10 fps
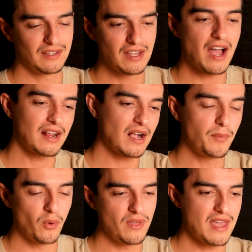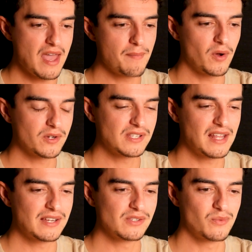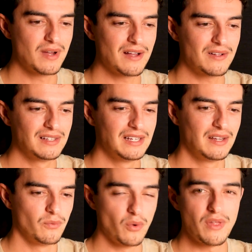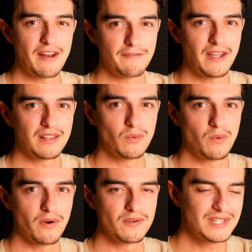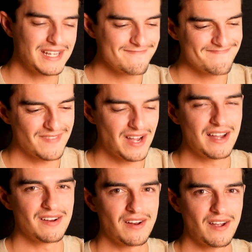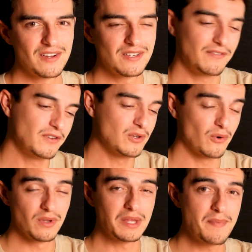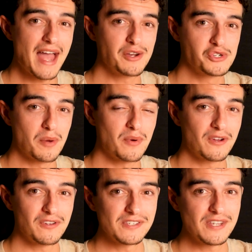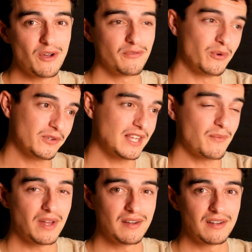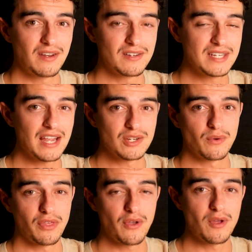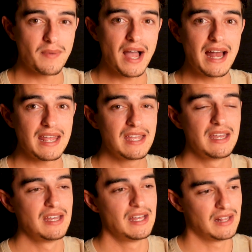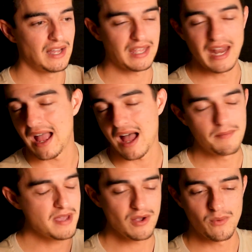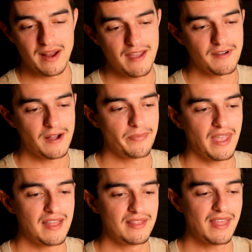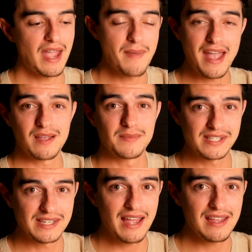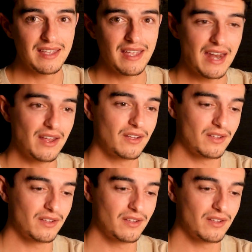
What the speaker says: cutting up all the airbox and that as well, will that affect the warranty? I don't know. If you do a really bad job on it yourself, or someone, take it to a third party, like an ARB or whatever, and they make a mistake and it,